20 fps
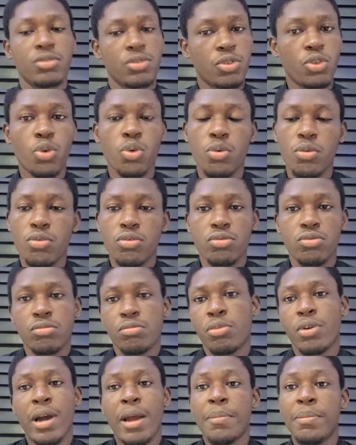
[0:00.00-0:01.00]
So,
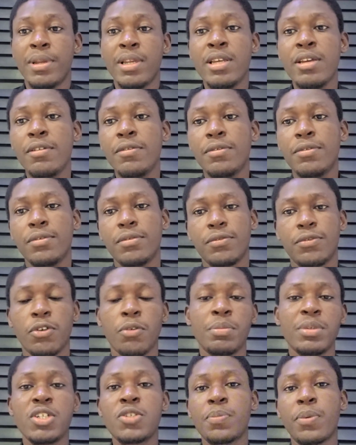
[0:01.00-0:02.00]
but I believe
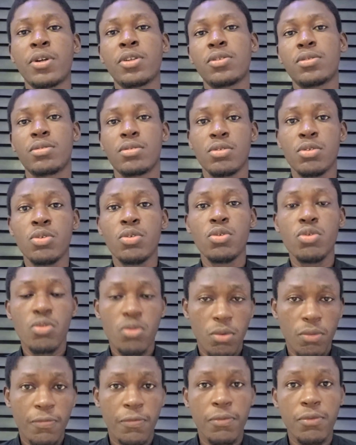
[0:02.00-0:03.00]
from this point
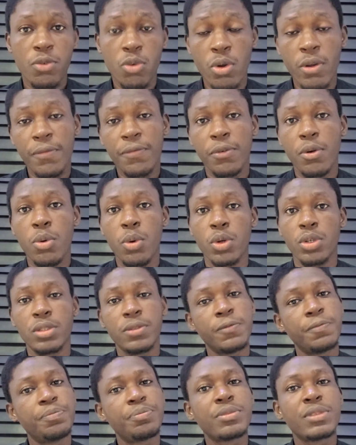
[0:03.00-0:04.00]
going
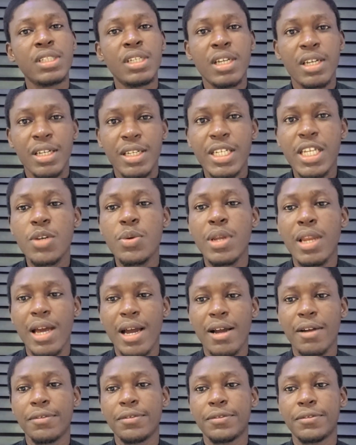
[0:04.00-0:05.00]
forward, they will